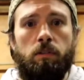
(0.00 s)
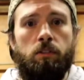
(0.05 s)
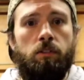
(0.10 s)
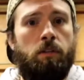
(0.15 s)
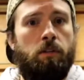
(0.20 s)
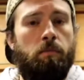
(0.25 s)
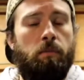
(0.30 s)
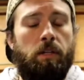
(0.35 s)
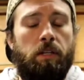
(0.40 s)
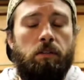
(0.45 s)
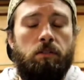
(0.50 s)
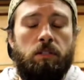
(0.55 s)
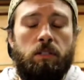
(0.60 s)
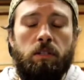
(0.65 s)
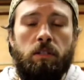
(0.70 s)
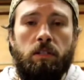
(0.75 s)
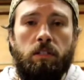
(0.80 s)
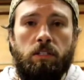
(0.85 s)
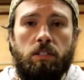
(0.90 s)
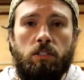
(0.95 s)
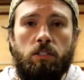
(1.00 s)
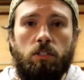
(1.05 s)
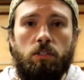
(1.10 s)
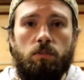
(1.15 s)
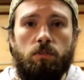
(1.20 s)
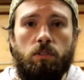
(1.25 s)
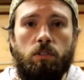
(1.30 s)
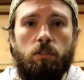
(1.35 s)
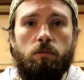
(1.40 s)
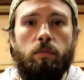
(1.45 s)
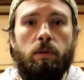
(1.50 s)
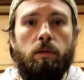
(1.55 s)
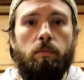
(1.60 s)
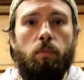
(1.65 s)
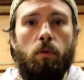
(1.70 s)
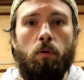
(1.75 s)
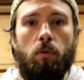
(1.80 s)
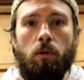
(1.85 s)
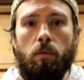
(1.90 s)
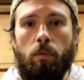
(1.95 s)
You could be using this just to be
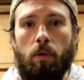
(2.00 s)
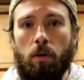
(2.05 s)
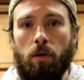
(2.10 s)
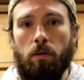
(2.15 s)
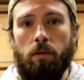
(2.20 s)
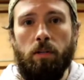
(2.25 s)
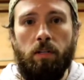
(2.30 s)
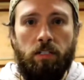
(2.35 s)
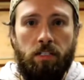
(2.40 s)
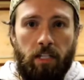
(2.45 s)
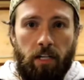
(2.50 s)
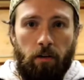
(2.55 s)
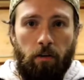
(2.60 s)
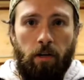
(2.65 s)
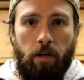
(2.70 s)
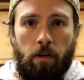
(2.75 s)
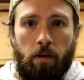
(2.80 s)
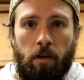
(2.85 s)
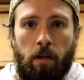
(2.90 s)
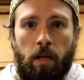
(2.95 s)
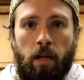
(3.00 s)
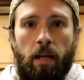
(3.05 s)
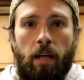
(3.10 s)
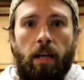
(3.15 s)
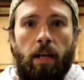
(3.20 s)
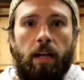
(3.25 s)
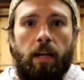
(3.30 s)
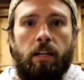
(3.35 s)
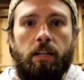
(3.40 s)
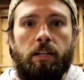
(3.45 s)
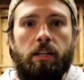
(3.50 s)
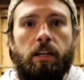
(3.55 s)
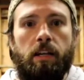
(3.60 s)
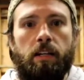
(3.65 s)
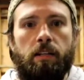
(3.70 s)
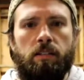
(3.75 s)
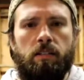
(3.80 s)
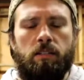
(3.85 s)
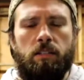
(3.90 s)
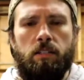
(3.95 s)
pulling apart the interior and to
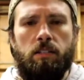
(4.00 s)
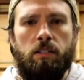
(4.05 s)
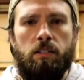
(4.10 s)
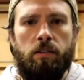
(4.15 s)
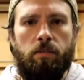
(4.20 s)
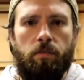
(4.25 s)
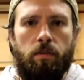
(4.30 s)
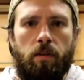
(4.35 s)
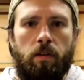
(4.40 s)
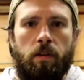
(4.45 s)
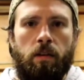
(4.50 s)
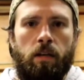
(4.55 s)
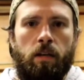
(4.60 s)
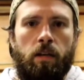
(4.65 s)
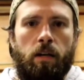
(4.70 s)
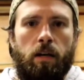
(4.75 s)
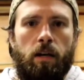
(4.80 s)
get into different